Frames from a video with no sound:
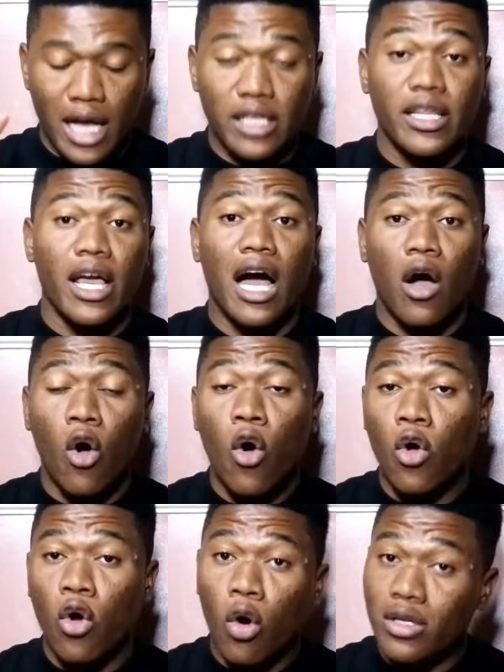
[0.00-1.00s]
And they are
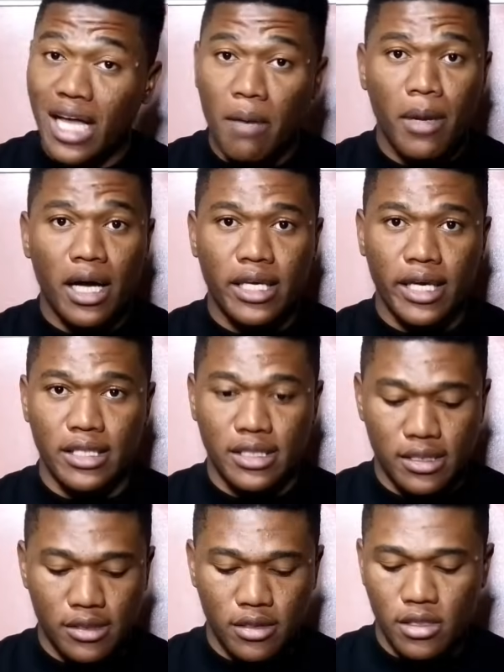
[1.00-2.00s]
all corner
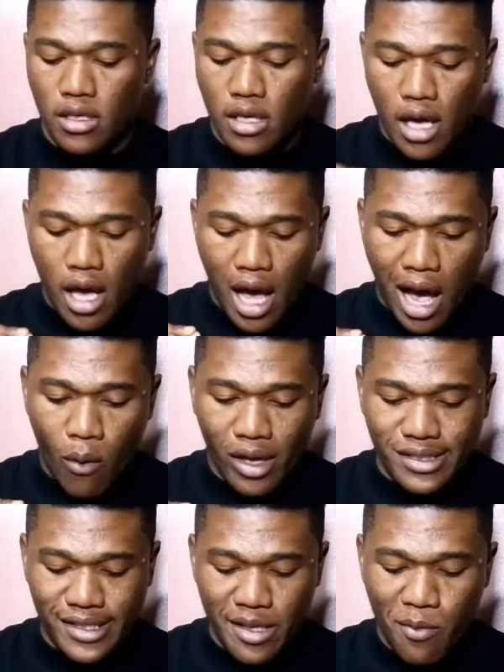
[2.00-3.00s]
markets.
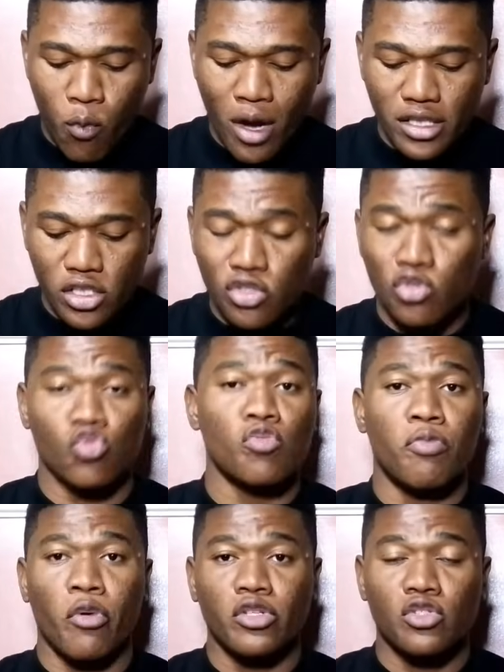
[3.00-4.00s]
Our sleep 1 is
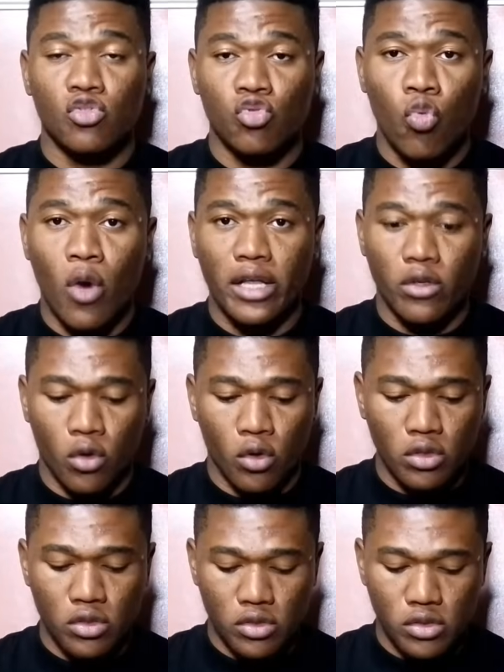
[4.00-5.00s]
2.21
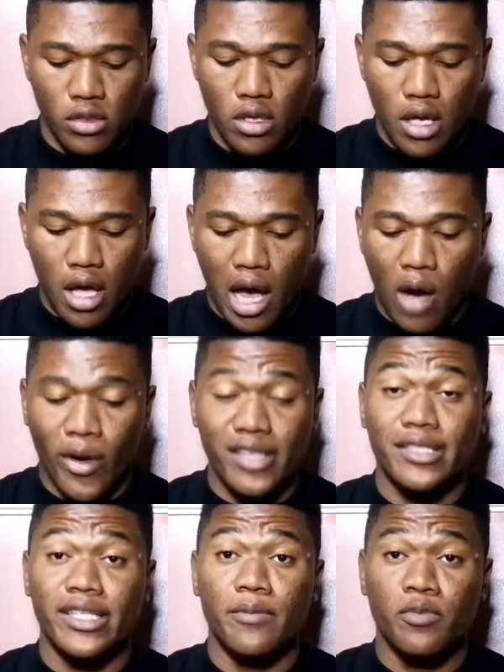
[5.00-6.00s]
odds.
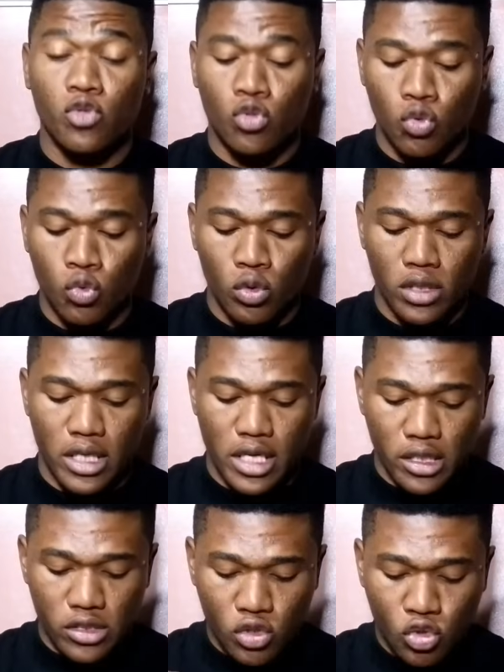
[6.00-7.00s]
Our sleep 2
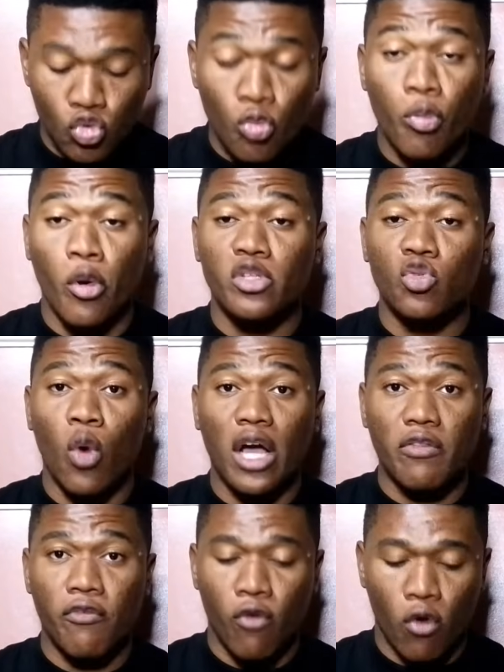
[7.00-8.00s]
is
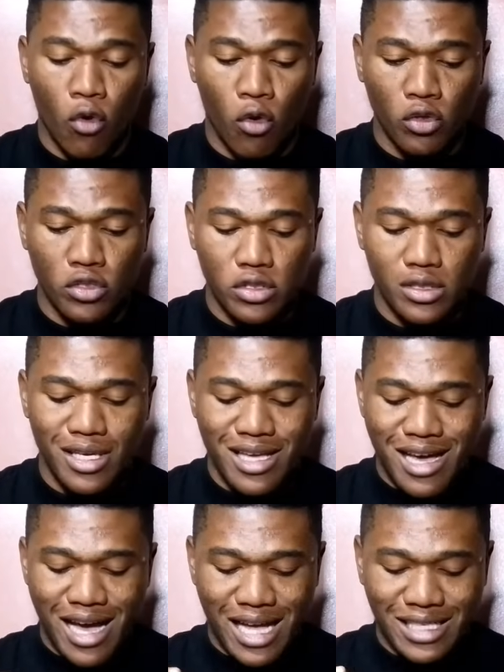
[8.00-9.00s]
2.14 odds.
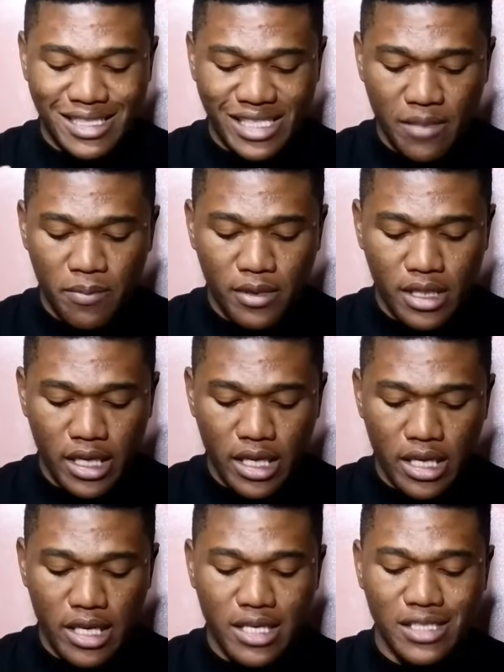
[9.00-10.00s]
And sleep
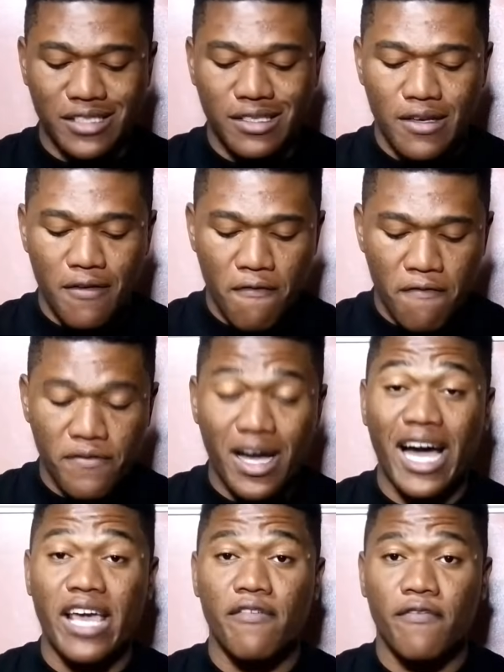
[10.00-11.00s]
3 is
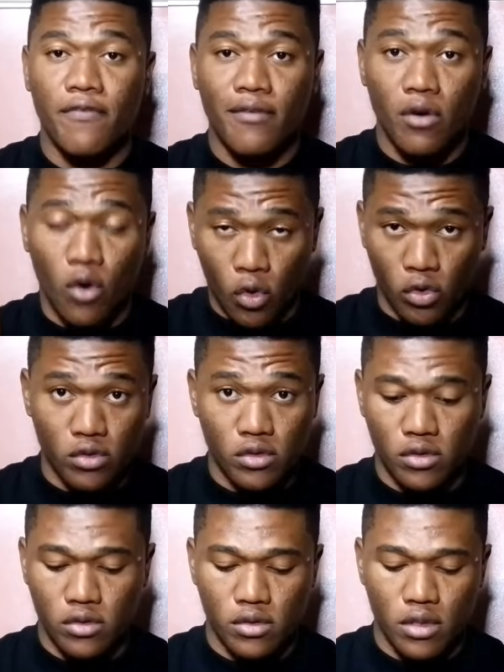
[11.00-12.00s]
5
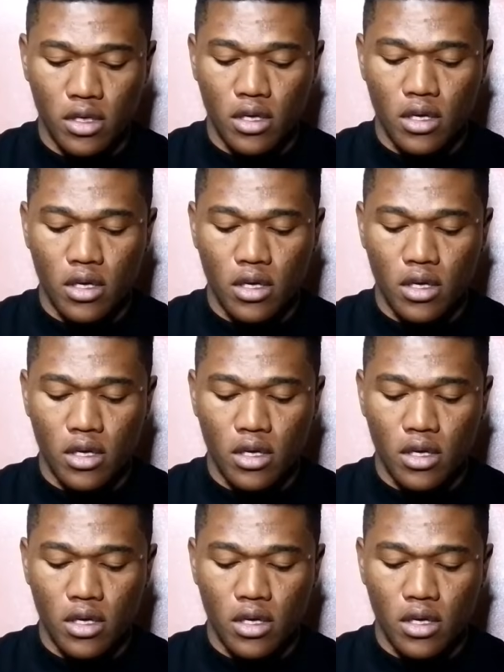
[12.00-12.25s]
odds.